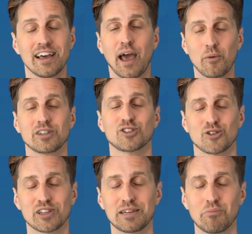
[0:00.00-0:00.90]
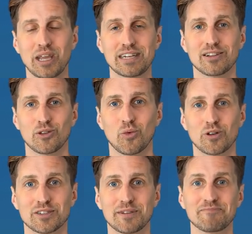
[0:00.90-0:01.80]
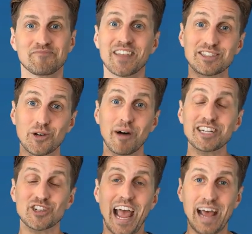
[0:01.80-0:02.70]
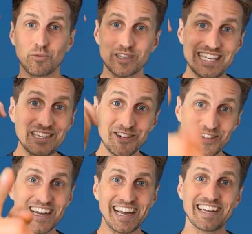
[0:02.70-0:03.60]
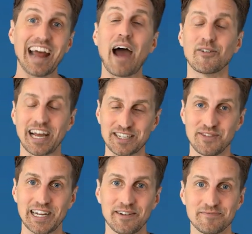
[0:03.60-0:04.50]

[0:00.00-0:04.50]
That would certainly mean the world to me. Thanks so much, and we'll see you in our next video.